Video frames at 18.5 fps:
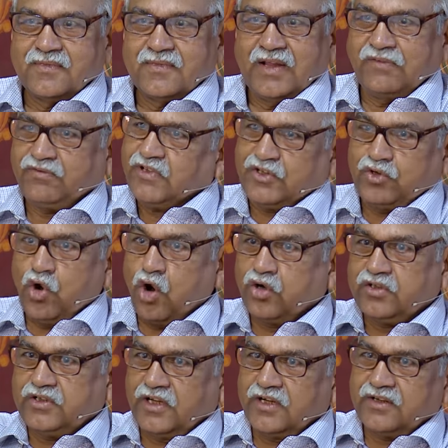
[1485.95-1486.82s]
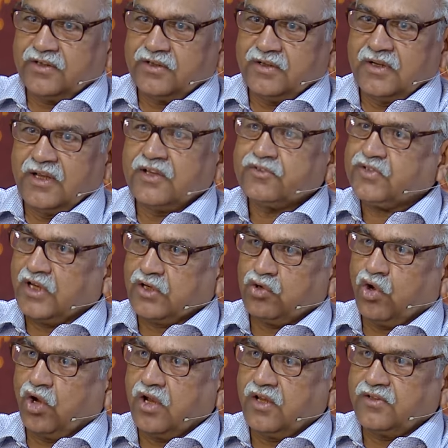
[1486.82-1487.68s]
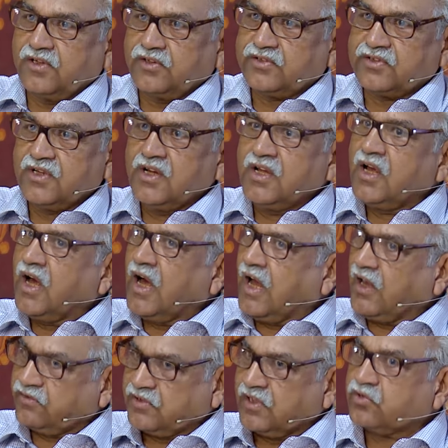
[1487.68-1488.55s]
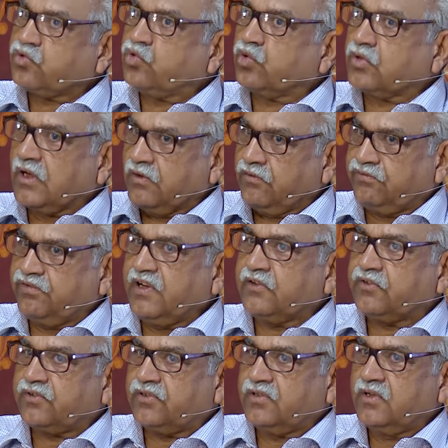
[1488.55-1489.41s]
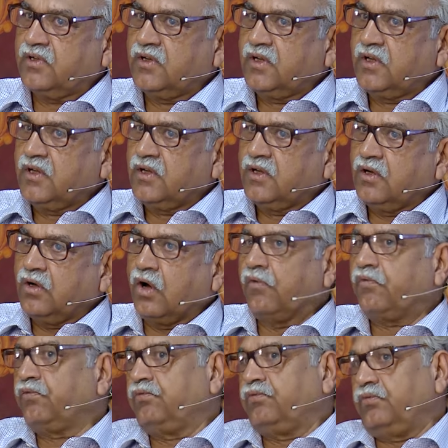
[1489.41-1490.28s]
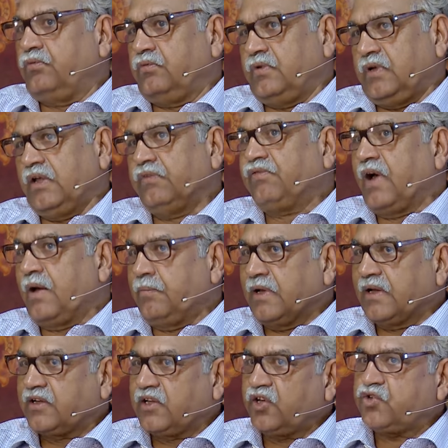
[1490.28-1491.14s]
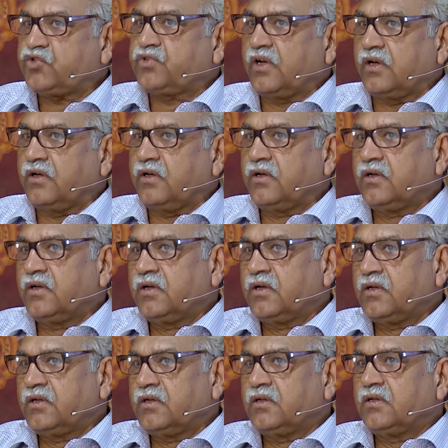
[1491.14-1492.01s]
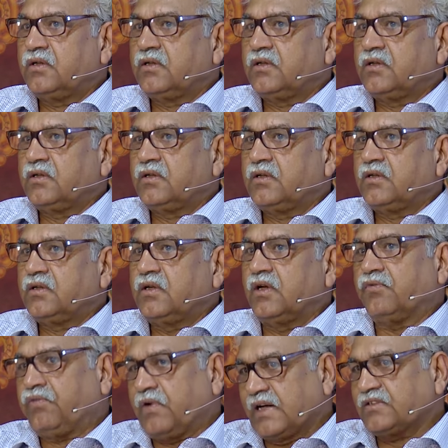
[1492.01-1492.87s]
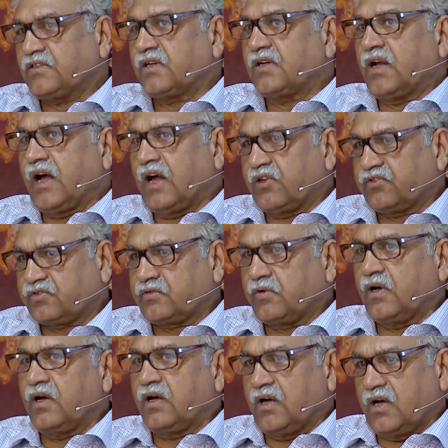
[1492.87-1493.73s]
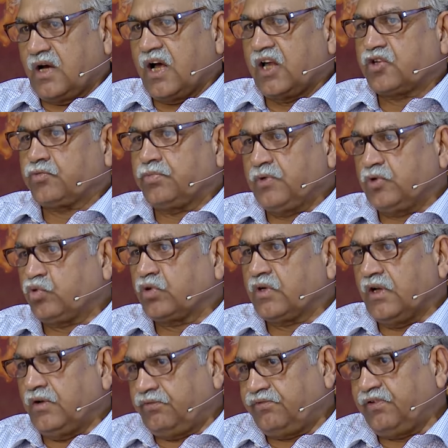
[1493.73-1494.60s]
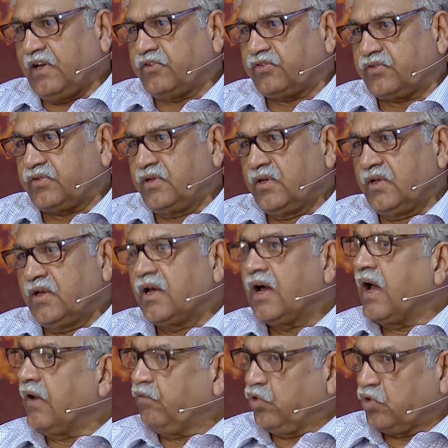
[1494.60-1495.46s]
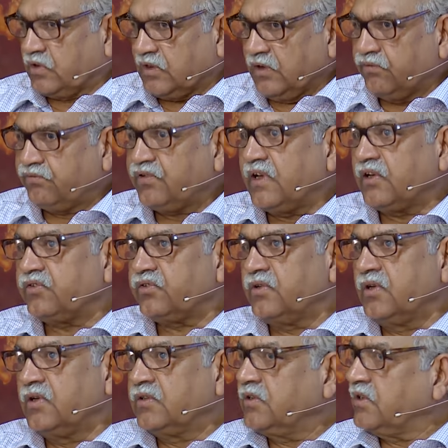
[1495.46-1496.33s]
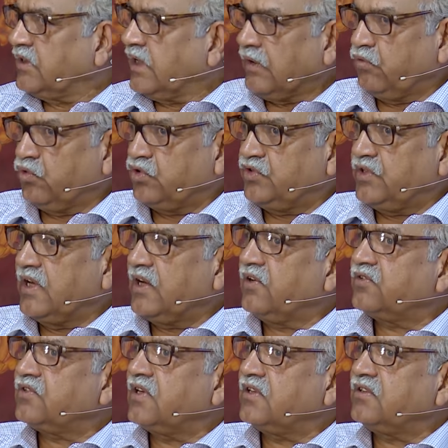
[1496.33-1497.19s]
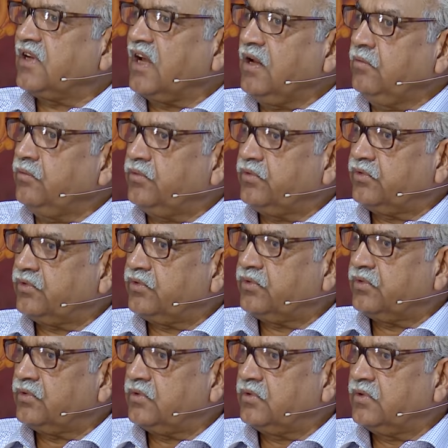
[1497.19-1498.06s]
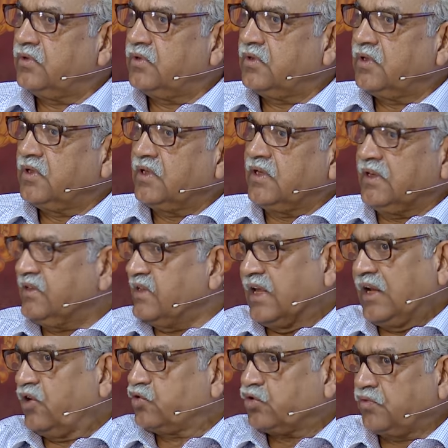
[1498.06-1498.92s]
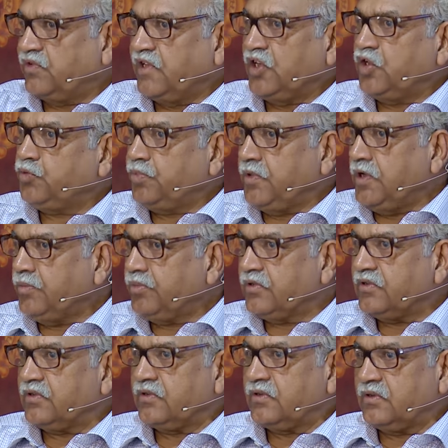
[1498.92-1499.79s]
If the doctor, a psychologist, ask us to confess of if I'm a Christian, a father asked me to confess, I would confess that I was jealous at times, and jealous of these people.